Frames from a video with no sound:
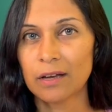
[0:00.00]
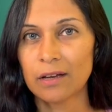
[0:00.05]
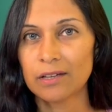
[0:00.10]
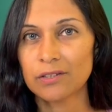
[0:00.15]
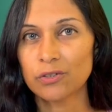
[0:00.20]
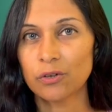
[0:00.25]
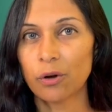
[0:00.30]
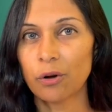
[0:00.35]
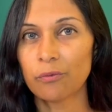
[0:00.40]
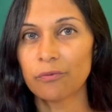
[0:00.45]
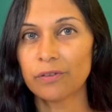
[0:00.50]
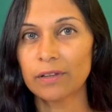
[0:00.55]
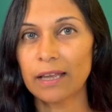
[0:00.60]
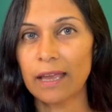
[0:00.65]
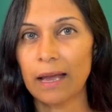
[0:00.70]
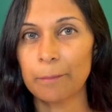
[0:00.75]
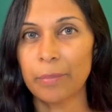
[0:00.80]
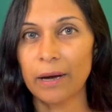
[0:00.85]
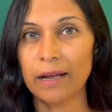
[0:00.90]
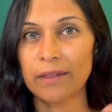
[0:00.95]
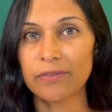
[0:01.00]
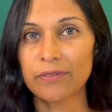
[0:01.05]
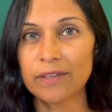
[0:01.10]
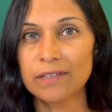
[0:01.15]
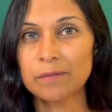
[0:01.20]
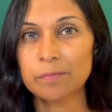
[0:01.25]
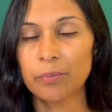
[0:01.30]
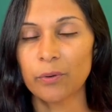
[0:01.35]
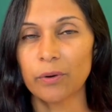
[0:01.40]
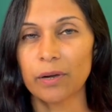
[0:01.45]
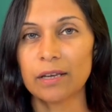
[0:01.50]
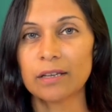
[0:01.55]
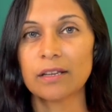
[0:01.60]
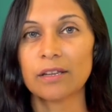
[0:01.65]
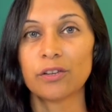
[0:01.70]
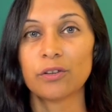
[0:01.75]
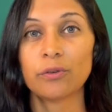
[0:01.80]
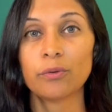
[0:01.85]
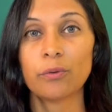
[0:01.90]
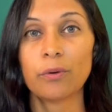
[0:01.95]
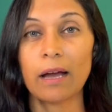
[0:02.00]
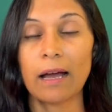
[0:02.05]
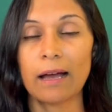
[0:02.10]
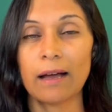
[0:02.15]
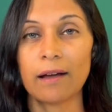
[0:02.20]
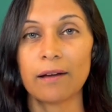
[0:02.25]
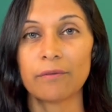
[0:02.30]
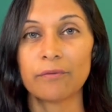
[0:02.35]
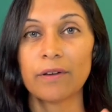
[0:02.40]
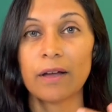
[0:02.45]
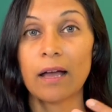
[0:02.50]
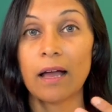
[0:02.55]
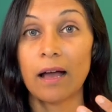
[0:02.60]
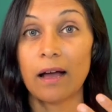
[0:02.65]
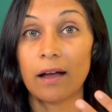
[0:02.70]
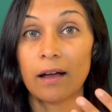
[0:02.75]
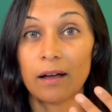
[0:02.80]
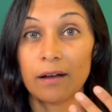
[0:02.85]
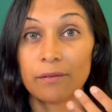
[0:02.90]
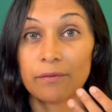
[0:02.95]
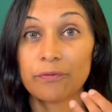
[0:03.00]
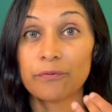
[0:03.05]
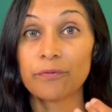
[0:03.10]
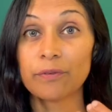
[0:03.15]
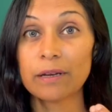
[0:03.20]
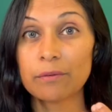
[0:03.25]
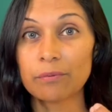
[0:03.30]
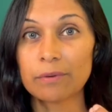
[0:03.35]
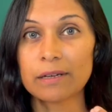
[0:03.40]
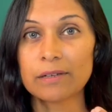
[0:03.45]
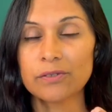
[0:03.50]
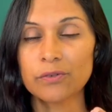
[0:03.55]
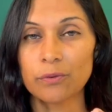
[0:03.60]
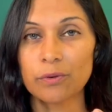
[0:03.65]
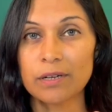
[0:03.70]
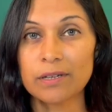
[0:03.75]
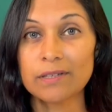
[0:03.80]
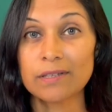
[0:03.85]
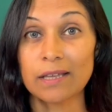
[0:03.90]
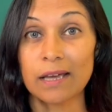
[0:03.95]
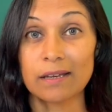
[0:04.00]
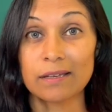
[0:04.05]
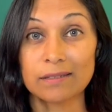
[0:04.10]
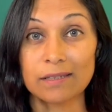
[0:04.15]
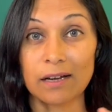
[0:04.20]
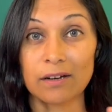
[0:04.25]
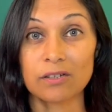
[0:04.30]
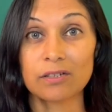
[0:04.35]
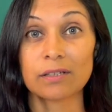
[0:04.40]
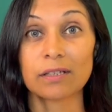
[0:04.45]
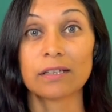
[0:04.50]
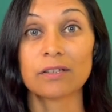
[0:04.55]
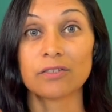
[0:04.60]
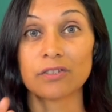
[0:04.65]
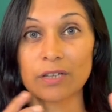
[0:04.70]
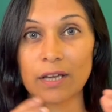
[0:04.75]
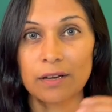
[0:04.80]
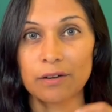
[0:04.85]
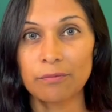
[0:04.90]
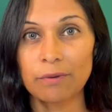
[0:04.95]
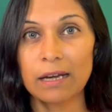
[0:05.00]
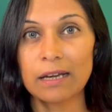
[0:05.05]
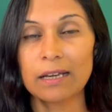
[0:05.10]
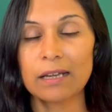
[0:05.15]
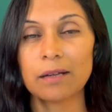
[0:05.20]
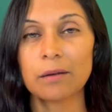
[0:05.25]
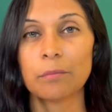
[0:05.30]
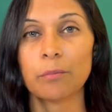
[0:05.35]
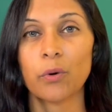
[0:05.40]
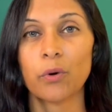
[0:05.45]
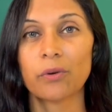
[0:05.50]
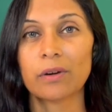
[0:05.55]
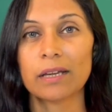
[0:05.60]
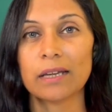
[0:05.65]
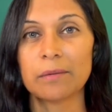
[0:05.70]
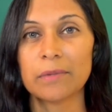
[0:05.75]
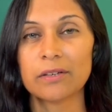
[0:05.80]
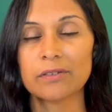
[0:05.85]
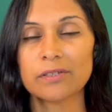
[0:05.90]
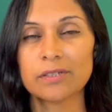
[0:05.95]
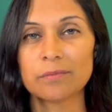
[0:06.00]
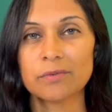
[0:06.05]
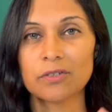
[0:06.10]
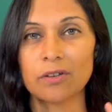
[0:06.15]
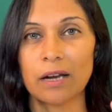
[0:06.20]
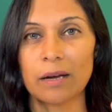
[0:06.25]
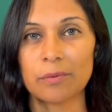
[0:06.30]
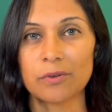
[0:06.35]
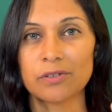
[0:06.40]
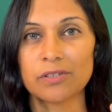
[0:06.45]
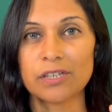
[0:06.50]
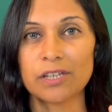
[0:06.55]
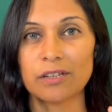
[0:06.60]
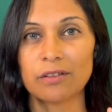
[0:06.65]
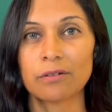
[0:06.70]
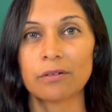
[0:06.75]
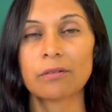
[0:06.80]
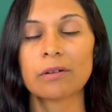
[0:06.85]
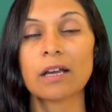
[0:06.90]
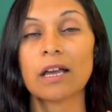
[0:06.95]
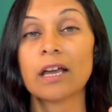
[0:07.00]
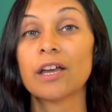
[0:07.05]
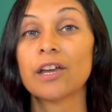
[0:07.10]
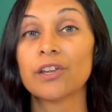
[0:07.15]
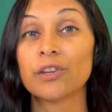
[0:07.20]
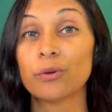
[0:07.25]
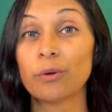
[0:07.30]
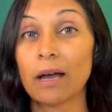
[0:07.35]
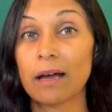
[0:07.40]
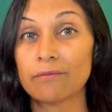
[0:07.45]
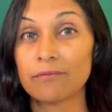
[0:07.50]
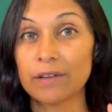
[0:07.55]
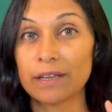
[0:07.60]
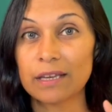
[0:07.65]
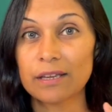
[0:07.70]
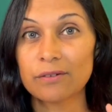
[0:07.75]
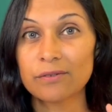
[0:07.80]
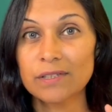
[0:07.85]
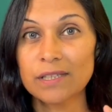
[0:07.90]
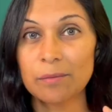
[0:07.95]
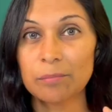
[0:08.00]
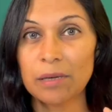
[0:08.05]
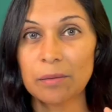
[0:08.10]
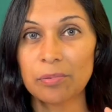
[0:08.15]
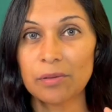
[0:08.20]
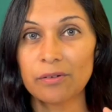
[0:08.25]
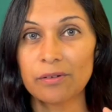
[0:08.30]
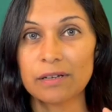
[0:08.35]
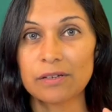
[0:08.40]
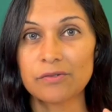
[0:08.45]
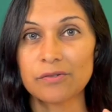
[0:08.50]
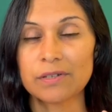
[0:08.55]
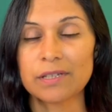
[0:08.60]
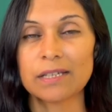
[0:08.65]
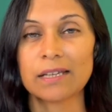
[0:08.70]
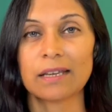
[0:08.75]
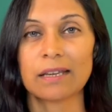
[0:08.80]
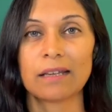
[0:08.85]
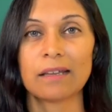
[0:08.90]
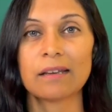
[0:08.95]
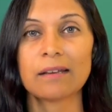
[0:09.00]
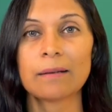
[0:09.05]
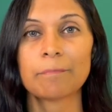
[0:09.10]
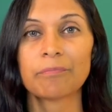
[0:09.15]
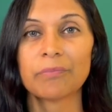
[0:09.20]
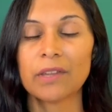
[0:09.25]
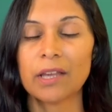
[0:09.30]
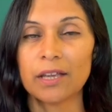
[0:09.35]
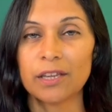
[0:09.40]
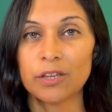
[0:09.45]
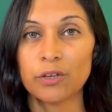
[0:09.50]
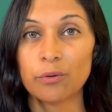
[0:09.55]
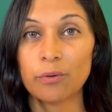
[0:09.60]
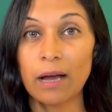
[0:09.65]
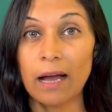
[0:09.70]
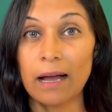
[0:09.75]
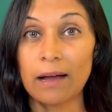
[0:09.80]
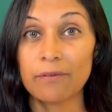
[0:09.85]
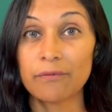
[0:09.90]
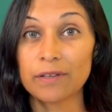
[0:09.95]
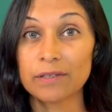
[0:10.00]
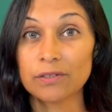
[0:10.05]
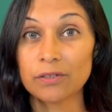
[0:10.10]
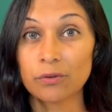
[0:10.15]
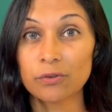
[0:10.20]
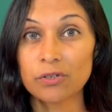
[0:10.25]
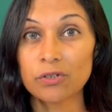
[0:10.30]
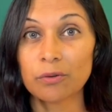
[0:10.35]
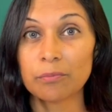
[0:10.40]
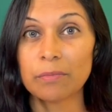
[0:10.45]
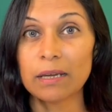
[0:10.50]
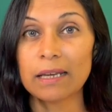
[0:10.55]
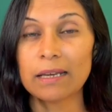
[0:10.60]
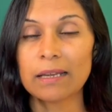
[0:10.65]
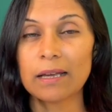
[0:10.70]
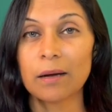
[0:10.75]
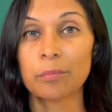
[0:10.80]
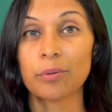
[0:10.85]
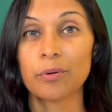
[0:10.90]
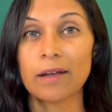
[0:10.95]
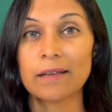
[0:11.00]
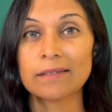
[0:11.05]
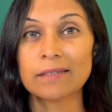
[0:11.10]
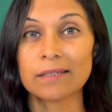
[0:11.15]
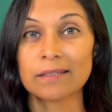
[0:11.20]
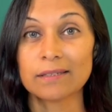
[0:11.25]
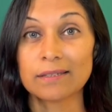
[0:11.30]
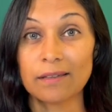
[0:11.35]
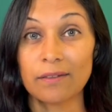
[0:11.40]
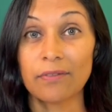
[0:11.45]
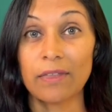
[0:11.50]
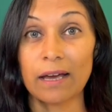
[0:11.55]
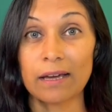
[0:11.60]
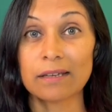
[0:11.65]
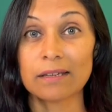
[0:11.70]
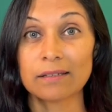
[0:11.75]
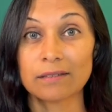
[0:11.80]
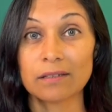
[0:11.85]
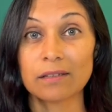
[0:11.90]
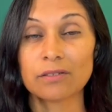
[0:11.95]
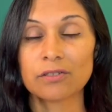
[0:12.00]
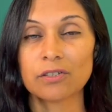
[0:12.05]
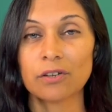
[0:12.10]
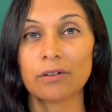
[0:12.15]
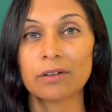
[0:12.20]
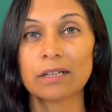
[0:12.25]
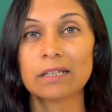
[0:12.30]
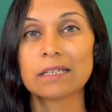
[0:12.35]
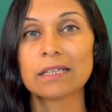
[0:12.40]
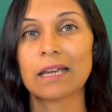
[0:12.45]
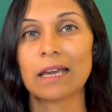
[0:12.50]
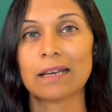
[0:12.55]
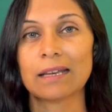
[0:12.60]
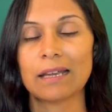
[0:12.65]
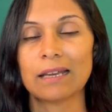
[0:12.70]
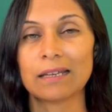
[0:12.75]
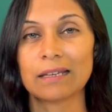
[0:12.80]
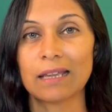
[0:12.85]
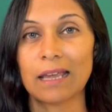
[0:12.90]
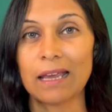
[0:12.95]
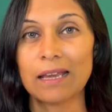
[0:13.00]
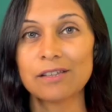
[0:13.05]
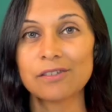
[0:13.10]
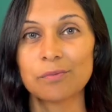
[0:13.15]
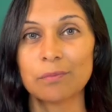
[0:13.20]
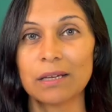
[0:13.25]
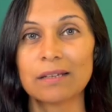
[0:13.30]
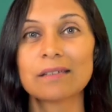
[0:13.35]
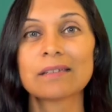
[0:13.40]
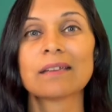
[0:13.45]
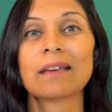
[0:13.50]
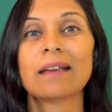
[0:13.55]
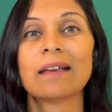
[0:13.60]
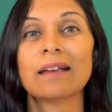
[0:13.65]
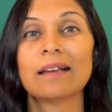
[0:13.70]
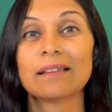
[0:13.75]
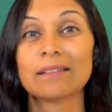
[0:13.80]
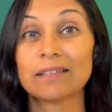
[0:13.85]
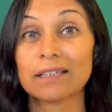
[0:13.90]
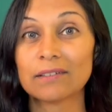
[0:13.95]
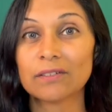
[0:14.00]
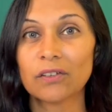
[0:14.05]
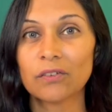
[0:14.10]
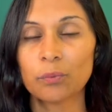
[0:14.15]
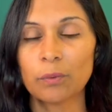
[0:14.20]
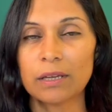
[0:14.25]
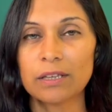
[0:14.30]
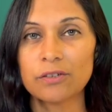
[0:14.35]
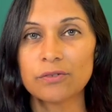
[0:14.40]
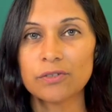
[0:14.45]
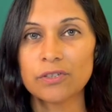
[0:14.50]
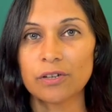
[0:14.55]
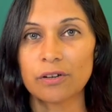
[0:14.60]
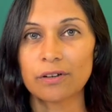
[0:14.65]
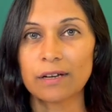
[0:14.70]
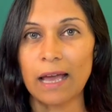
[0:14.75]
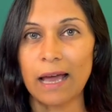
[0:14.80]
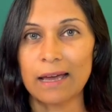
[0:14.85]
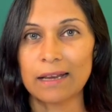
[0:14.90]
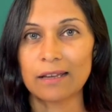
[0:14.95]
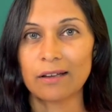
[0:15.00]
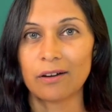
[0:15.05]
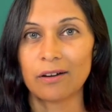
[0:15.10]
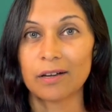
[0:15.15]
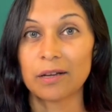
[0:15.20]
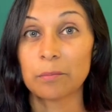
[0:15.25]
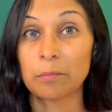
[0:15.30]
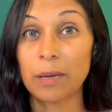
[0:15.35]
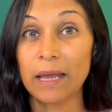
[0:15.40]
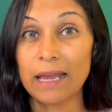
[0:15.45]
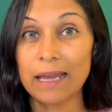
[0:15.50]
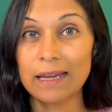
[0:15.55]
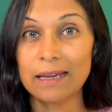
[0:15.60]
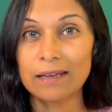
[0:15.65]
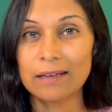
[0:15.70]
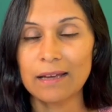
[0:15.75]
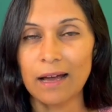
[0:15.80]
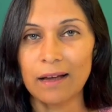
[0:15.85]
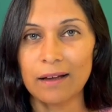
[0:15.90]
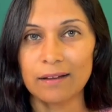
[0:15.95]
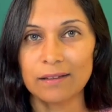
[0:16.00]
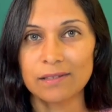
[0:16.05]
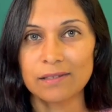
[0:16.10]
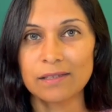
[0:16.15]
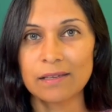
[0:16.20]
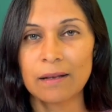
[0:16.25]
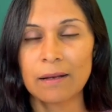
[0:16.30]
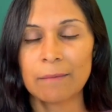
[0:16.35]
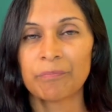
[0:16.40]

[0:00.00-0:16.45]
So hopefully by this point, you have a free resource that is actually generating more email subscribers to you. You have videos that people are interested in. You have social media presence that is starting to get engagement. This is when you start adding on paid ads.